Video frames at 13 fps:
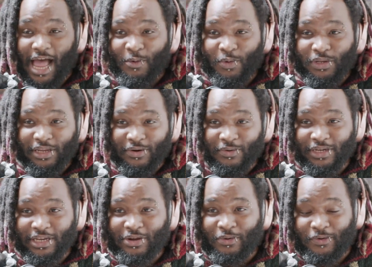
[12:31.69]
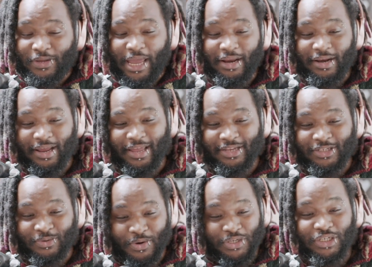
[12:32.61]
I will literally create
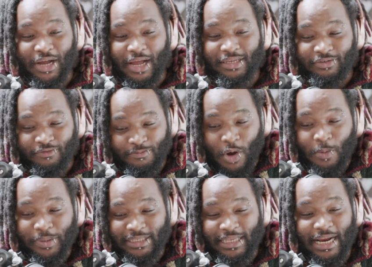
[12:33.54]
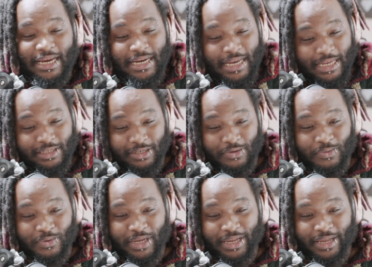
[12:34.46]
screenshots of moments that I need
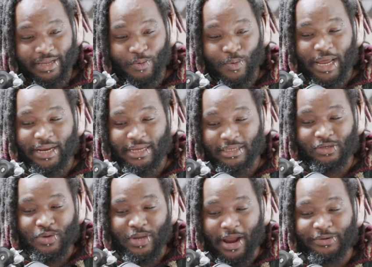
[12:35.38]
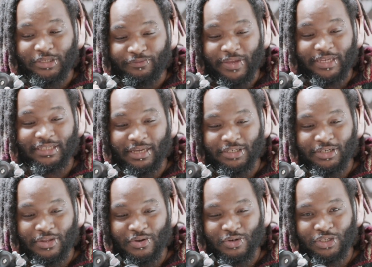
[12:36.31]
to when I need two characters facing each other.